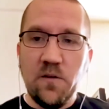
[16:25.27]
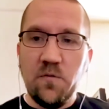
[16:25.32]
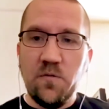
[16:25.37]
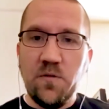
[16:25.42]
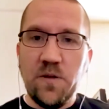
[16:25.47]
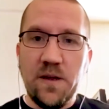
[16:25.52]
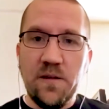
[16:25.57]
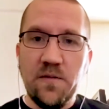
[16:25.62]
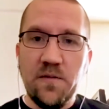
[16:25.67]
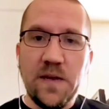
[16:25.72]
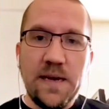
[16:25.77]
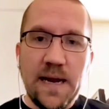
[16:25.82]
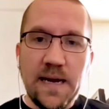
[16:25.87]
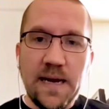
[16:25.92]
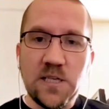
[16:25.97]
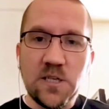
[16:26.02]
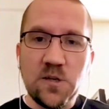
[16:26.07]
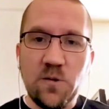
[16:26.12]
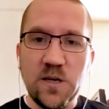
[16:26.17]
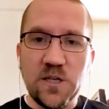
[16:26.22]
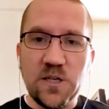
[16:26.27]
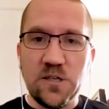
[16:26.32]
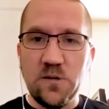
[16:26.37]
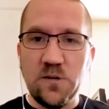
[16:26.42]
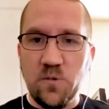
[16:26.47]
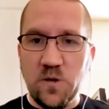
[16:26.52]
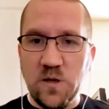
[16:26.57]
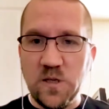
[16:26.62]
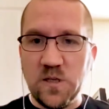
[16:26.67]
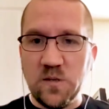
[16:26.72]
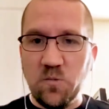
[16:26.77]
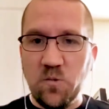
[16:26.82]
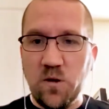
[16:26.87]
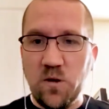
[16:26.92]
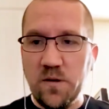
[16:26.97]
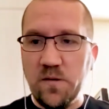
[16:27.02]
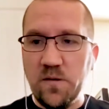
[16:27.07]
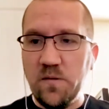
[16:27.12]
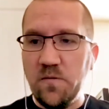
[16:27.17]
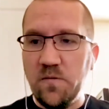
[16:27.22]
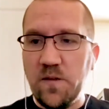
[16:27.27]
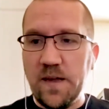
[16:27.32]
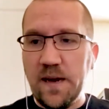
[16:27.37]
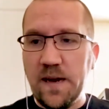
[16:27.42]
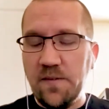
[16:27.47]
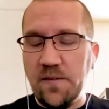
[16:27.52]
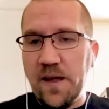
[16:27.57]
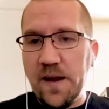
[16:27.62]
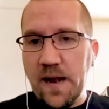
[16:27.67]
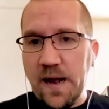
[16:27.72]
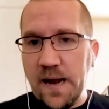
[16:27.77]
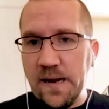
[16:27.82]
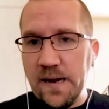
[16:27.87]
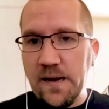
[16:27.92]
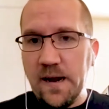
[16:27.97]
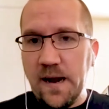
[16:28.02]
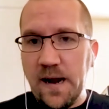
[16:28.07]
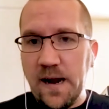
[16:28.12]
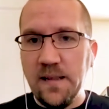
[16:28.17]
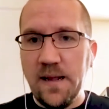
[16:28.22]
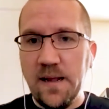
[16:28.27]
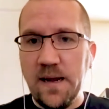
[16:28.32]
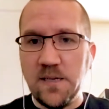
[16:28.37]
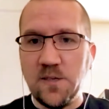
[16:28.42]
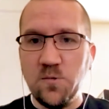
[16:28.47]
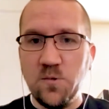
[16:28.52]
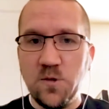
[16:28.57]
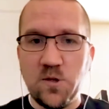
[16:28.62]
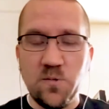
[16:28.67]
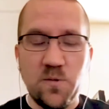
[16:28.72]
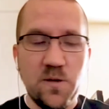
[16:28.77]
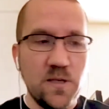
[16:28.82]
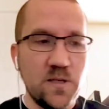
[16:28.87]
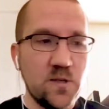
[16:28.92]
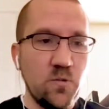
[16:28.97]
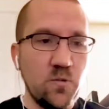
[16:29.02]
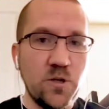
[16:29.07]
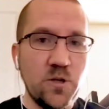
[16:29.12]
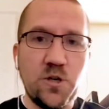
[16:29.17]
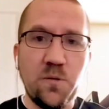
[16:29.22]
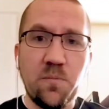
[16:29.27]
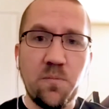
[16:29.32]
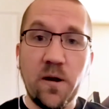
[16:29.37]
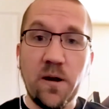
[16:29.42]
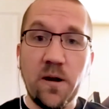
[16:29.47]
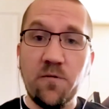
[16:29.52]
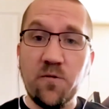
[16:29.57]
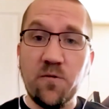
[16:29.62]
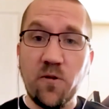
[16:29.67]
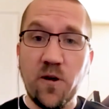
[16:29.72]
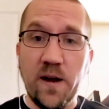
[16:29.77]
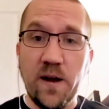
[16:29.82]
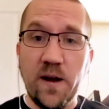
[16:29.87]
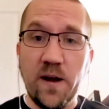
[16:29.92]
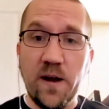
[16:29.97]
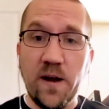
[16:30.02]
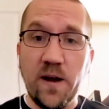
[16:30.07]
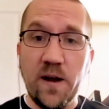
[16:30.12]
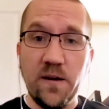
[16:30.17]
The next question was one that I liked, which was, would you bring a friend?